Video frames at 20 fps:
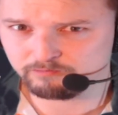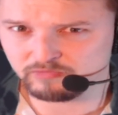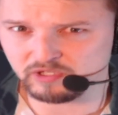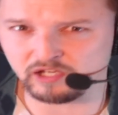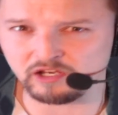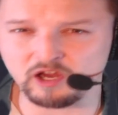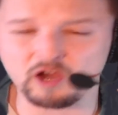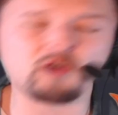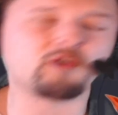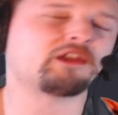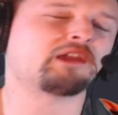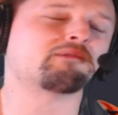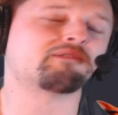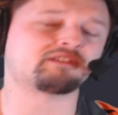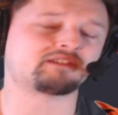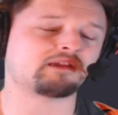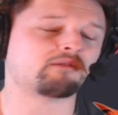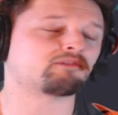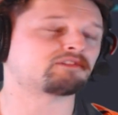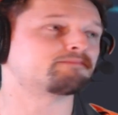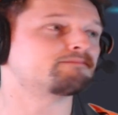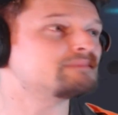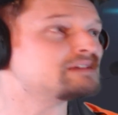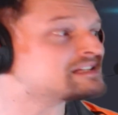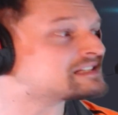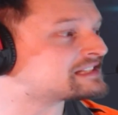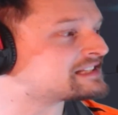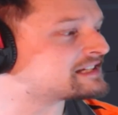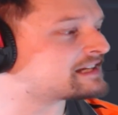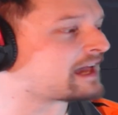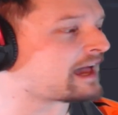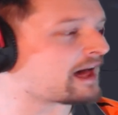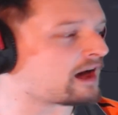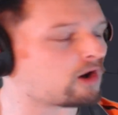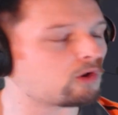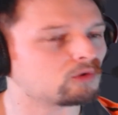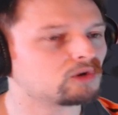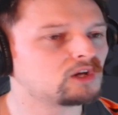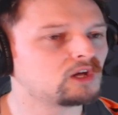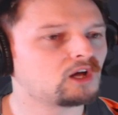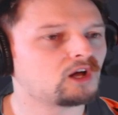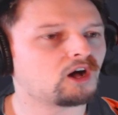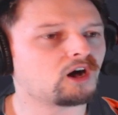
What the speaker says: You know, it was missing out